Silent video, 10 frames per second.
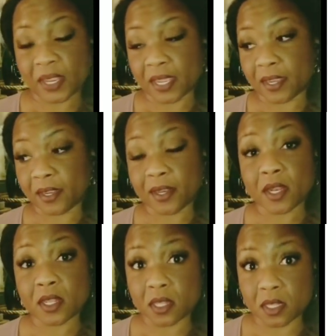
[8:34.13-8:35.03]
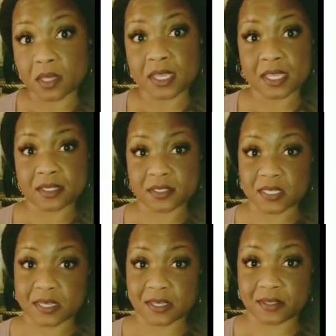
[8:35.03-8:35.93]
Okay? Look at his
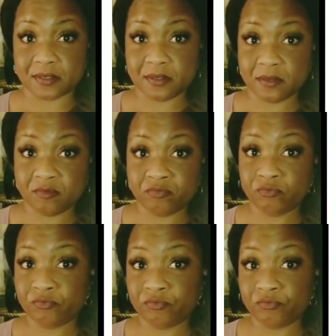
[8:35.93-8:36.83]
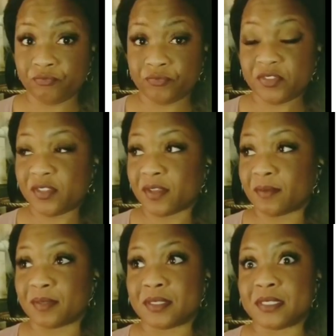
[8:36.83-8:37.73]
eyes.
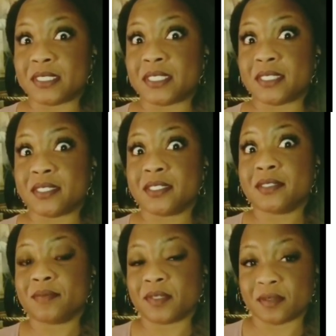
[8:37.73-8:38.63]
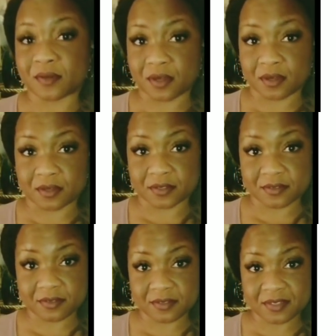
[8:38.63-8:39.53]
Something deeply wrong.
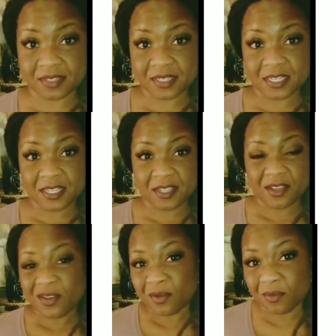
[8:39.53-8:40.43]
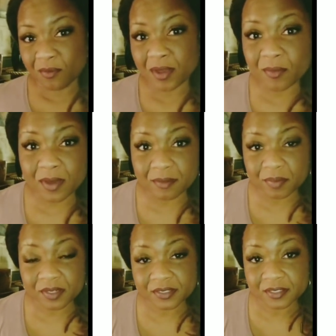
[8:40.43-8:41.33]
What
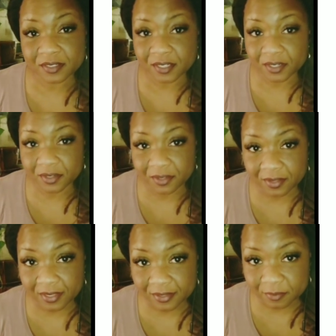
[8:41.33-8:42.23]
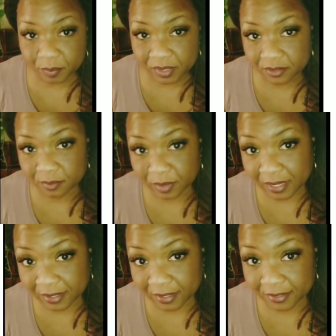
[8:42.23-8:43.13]
white person do you know that has pitch
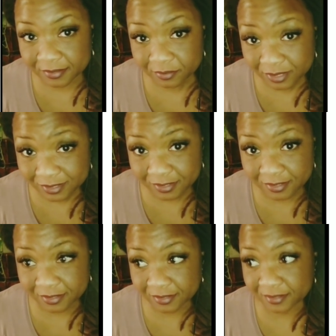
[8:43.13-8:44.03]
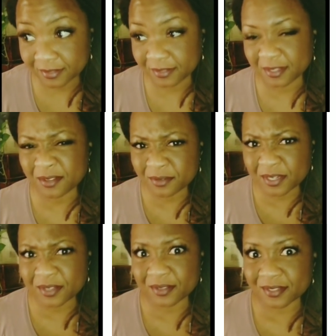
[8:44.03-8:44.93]
black eyes? Really? Oh
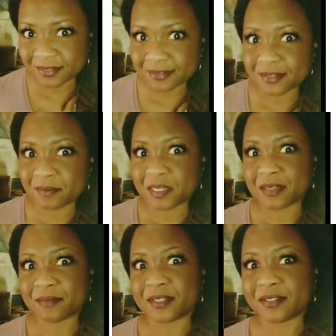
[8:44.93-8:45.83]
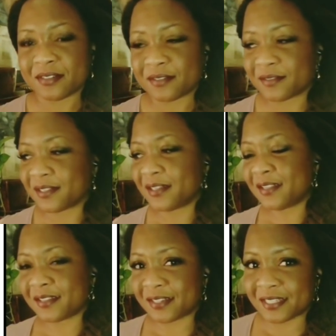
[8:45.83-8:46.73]
no, yeah, sometimes they're a different
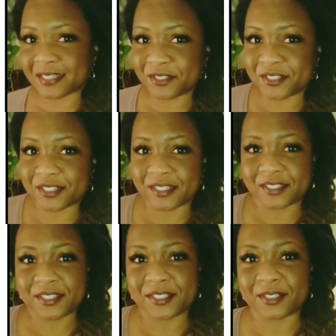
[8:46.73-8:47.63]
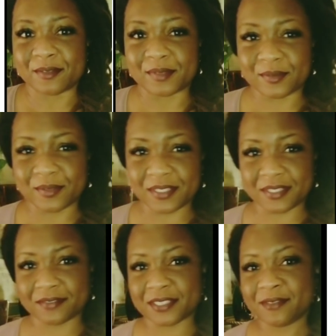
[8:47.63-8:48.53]
color, and that's strange too, but
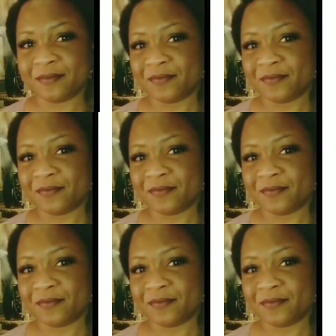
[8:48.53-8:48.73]
whatever.